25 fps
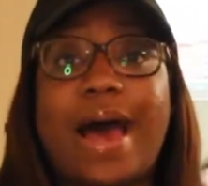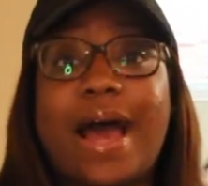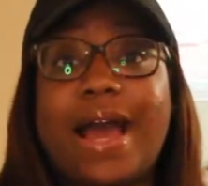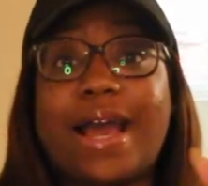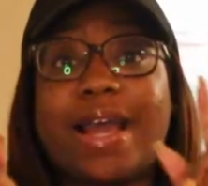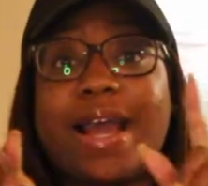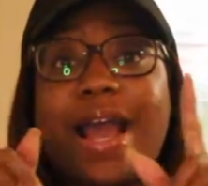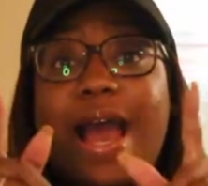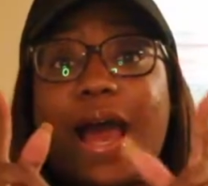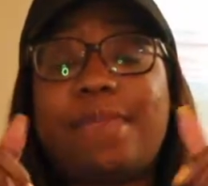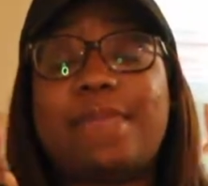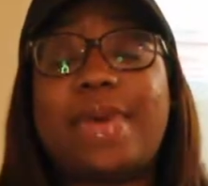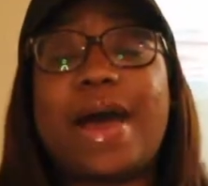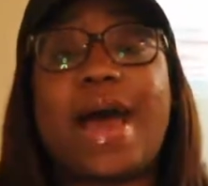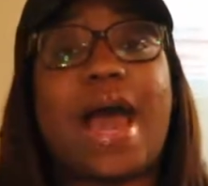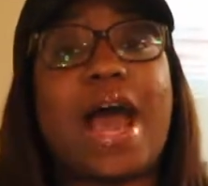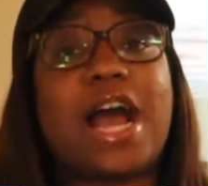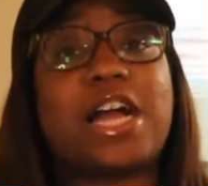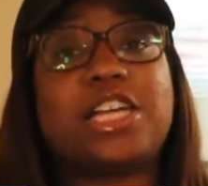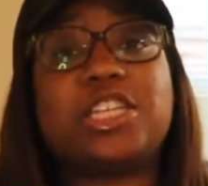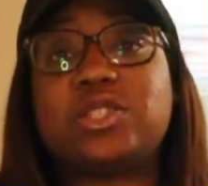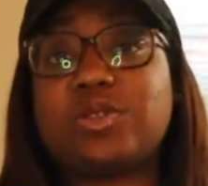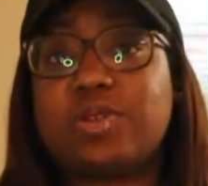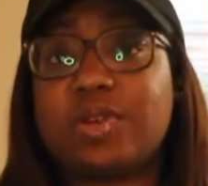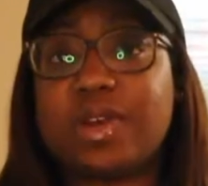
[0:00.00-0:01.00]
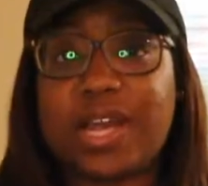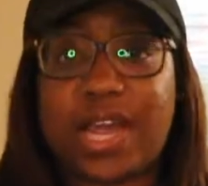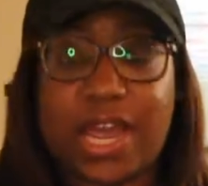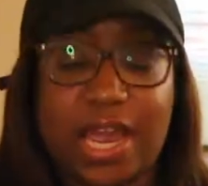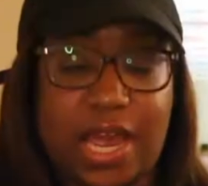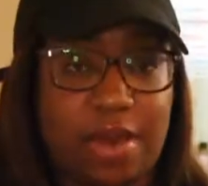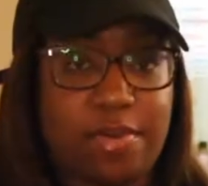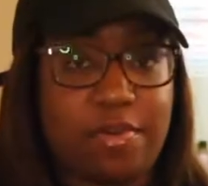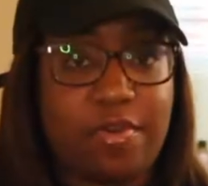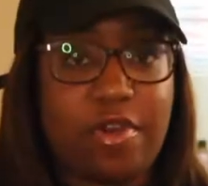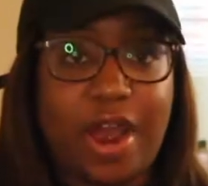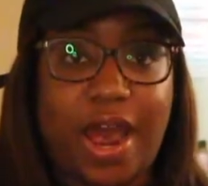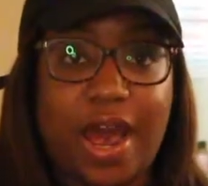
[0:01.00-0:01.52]
i got my actual
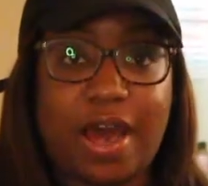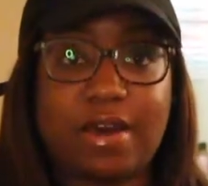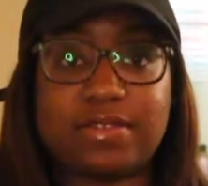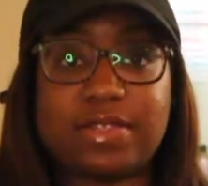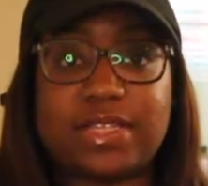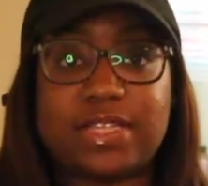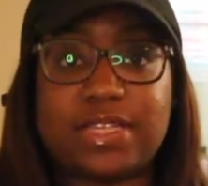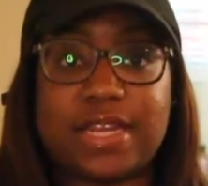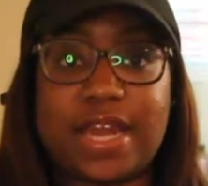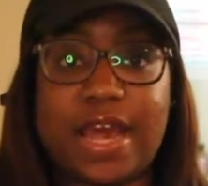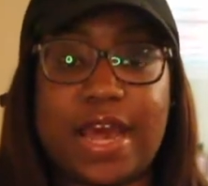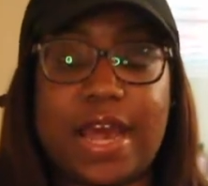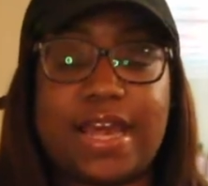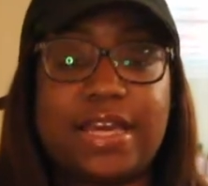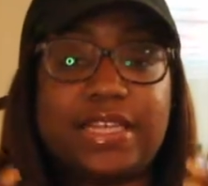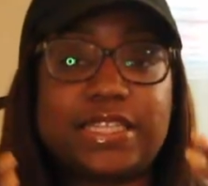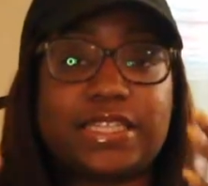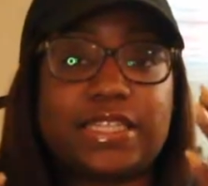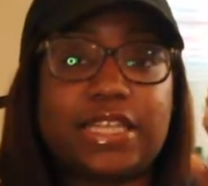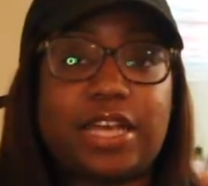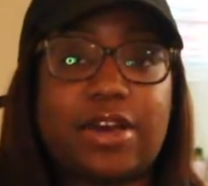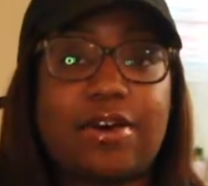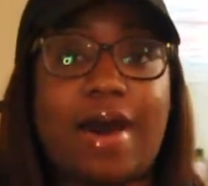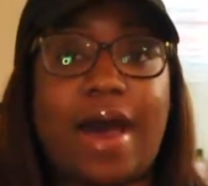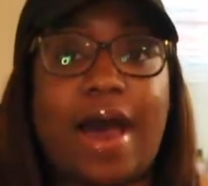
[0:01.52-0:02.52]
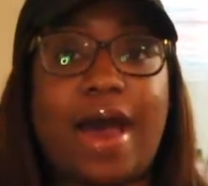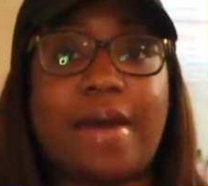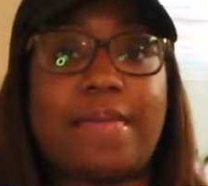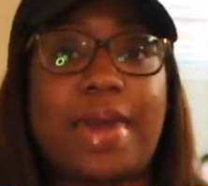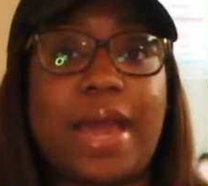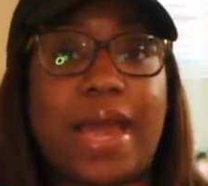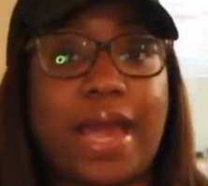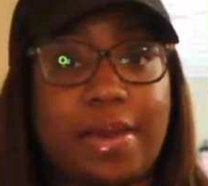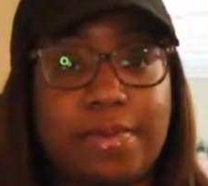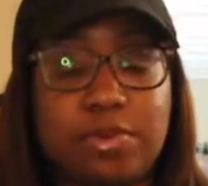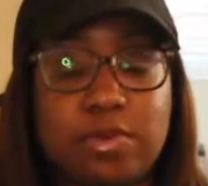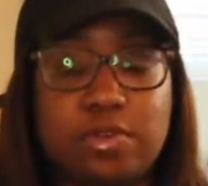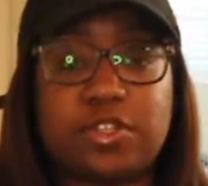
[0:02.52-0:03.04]
camera out today so i'm
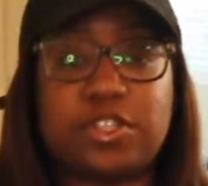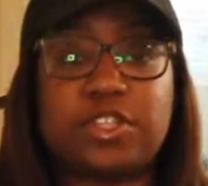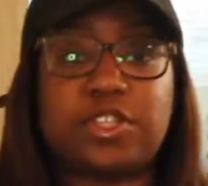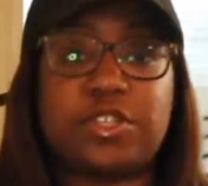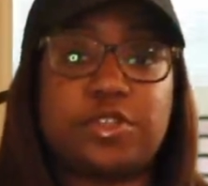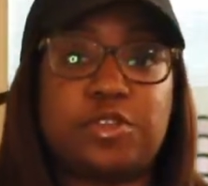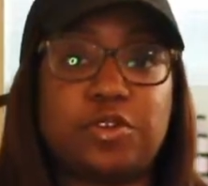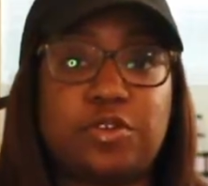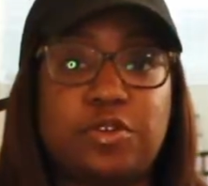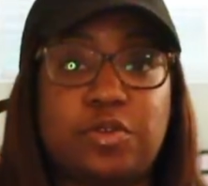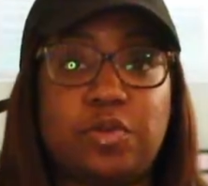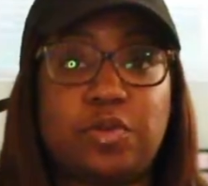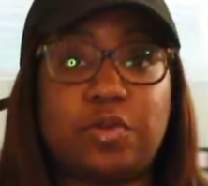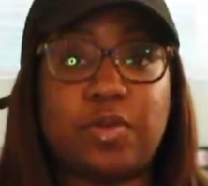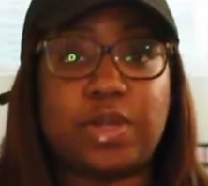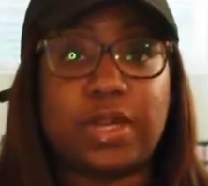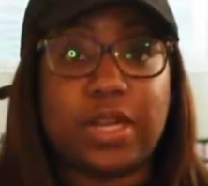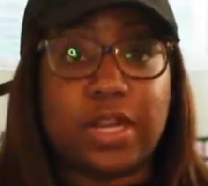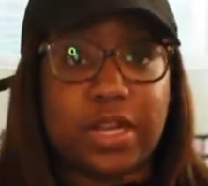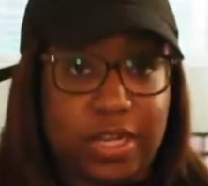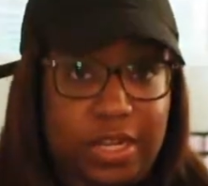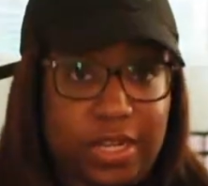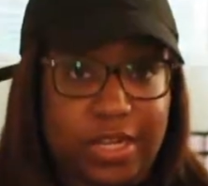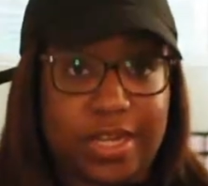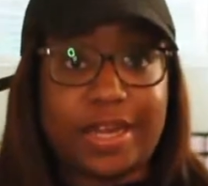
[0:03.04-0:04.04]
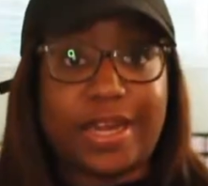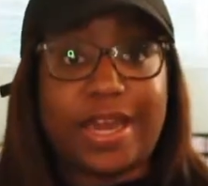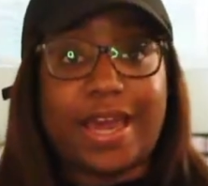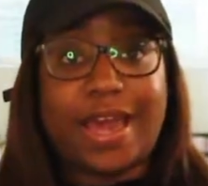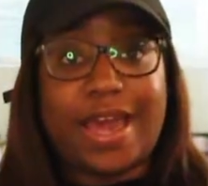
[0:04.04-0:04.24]
able to look